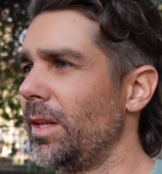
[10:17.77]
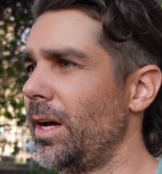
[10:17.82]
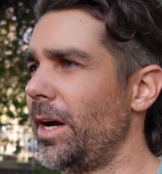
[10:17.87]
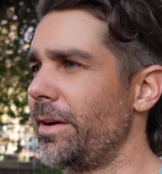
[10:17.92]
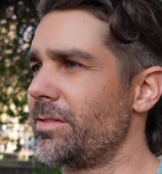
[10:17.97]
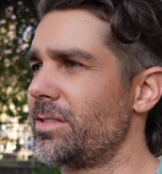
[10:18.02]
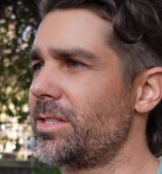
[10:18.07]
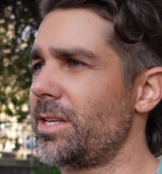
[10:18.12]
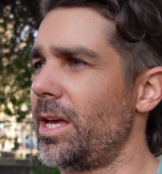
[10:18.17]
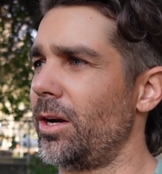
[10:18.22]

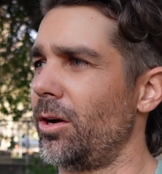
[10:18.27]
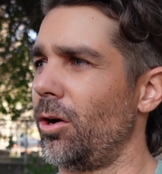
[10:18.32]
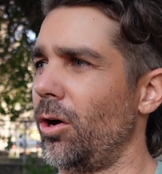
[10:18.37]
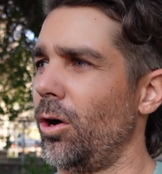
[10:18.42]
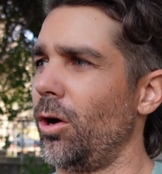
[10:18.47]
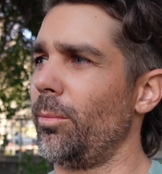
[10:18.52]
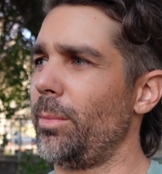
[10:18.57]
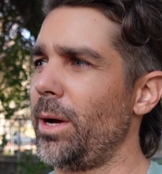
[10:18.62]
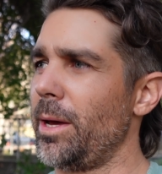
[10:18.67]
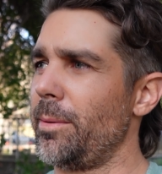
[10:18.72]
I've set
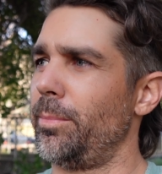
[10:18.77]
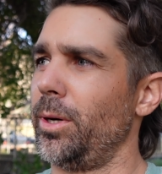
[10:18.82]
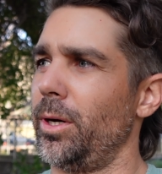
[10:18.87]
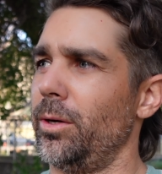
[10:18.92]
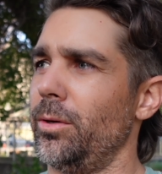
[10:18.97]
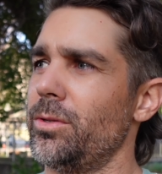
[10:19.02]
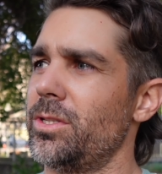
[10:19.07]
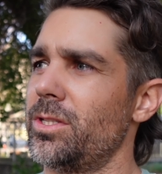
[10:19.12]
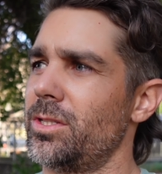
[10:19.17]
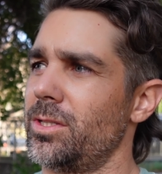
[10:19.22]
all my
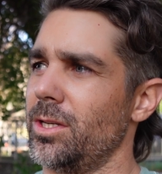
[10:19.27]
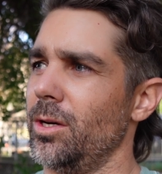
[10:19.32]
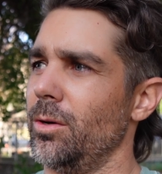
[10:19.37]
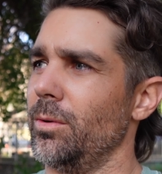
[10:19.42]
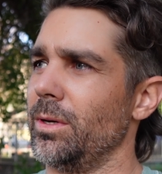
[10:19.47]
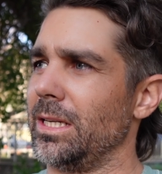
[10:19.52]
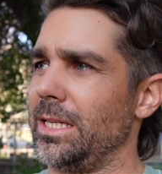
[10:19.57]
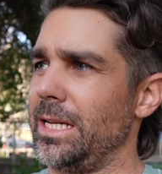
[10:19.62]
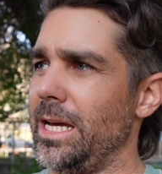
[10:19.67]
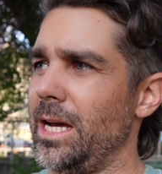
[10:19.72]
posts
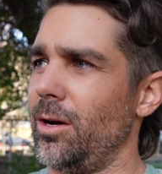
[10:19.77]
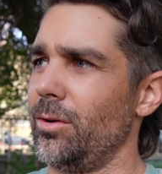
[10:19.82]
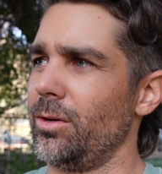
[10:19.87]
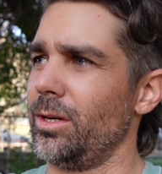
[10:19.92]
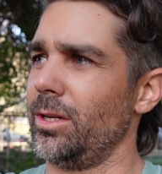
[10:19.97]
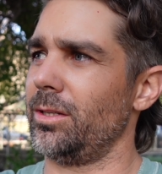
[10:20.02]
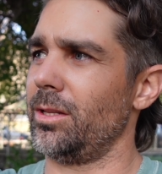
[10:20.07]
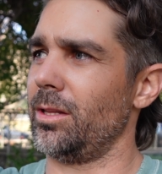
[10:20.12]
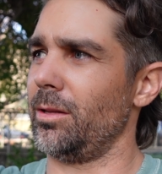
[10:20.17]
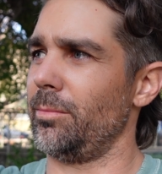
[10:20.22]
going down
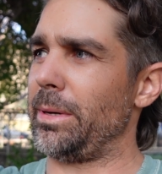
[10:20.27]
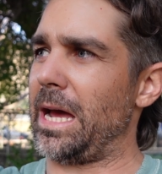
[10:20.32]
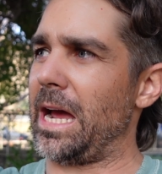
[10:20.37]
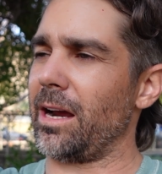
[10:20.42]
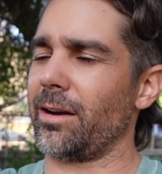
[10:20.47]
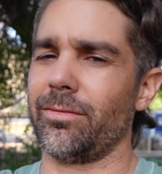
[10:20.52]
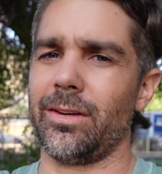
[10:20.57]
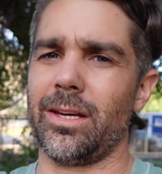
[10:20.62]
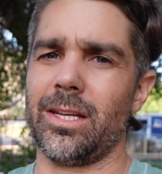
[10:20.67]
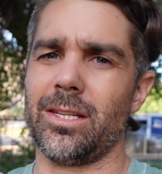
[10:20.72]
to the
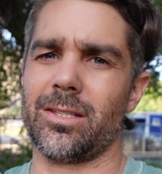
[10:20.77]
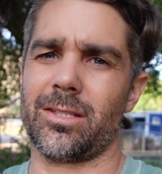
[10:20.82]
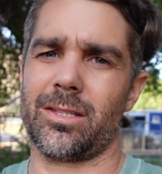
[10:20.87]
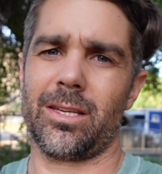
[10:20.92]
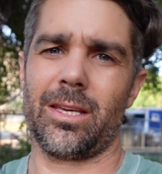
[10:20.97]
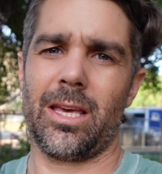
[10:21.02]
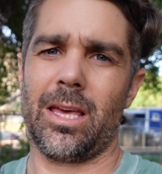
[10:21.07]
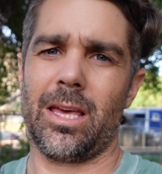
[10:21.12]
back fence.